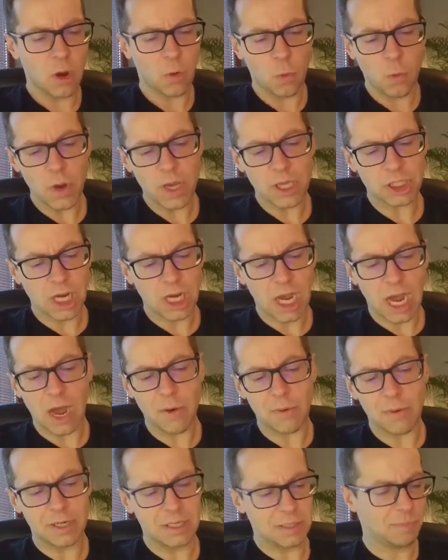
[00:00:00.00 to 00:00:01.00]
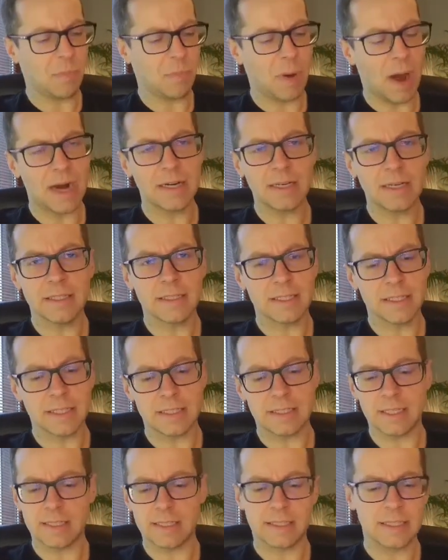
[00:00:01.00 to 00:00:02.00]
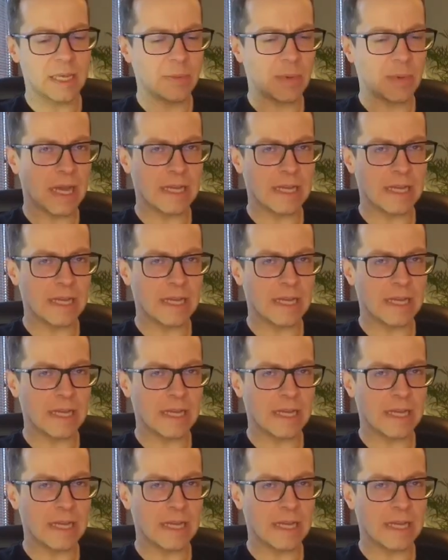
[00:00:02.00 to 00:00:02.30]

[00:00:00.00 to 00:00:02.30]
which hour in paris is the same